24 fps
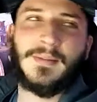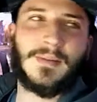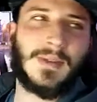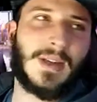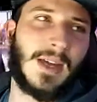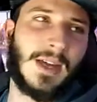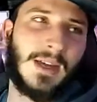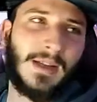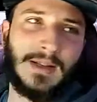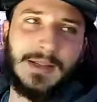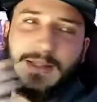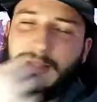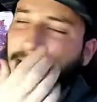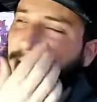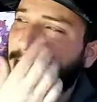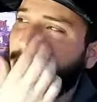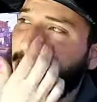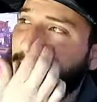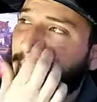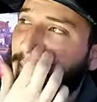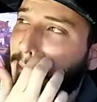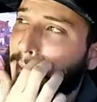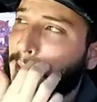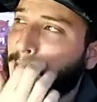And some
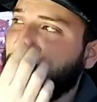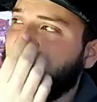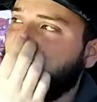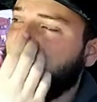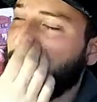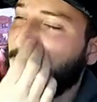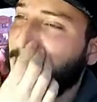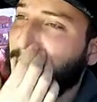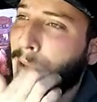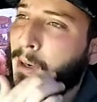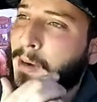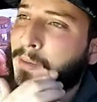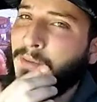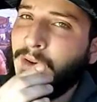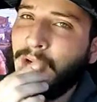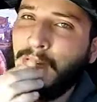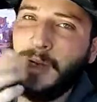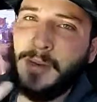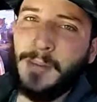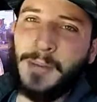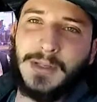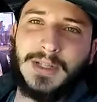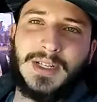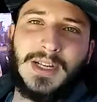people are
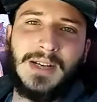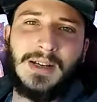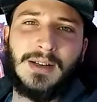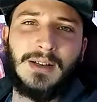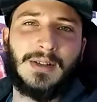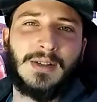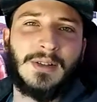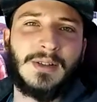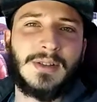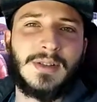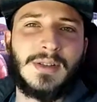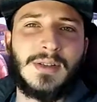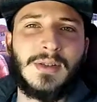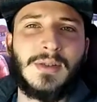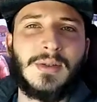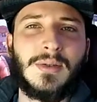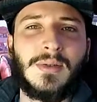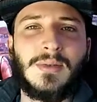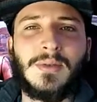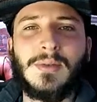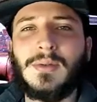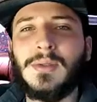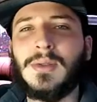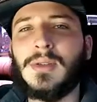very particular
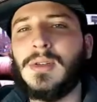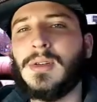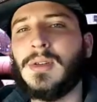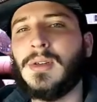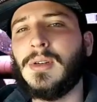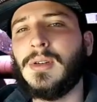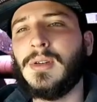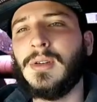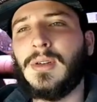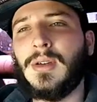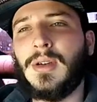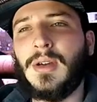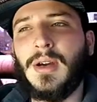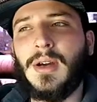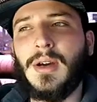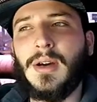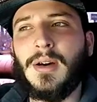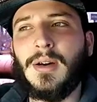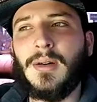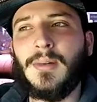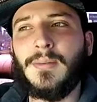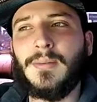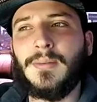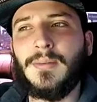to
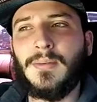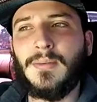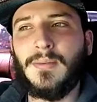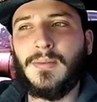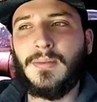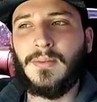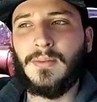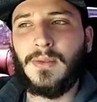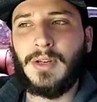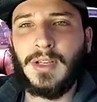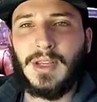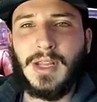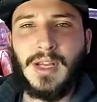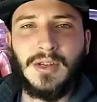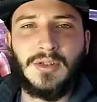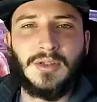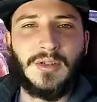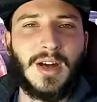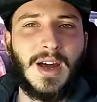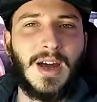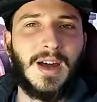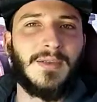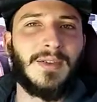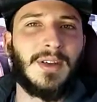what they
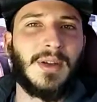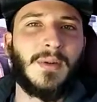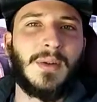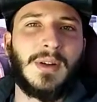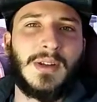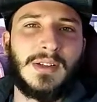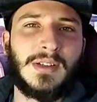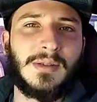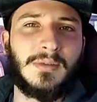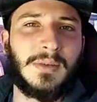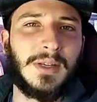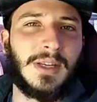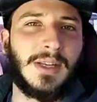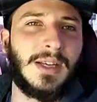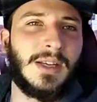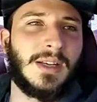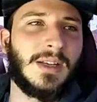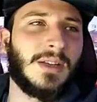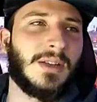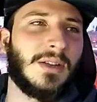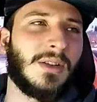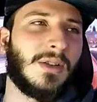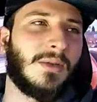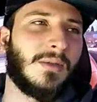drive. They want it to
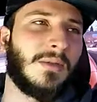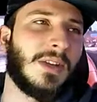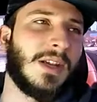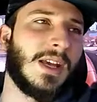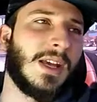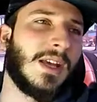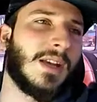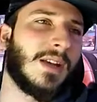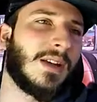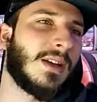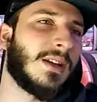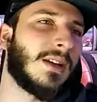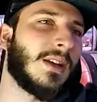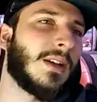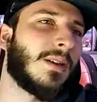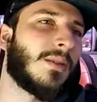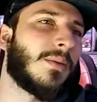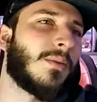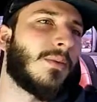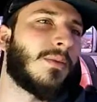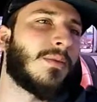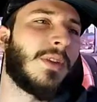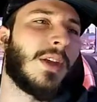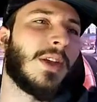be unique, and they
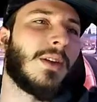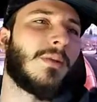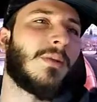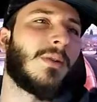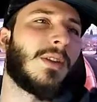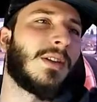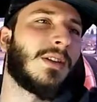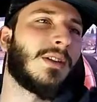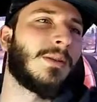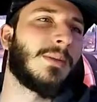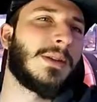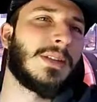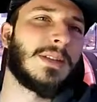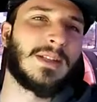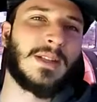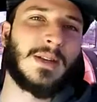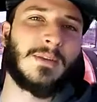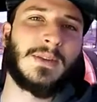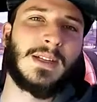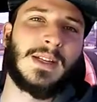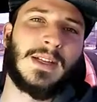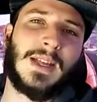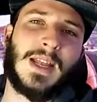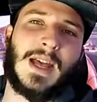don't want it to be
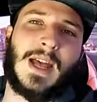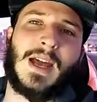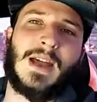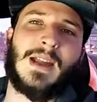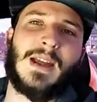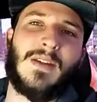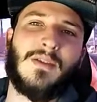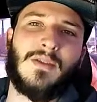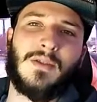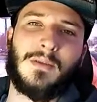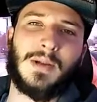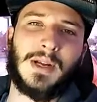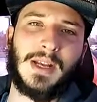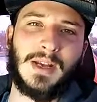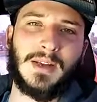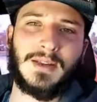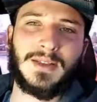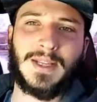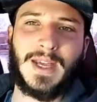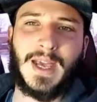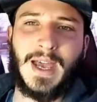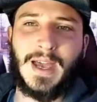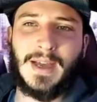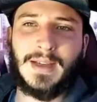something that everybody
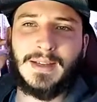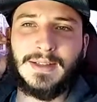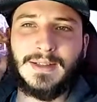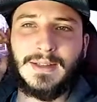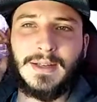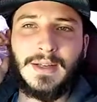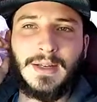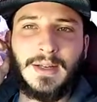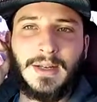else has.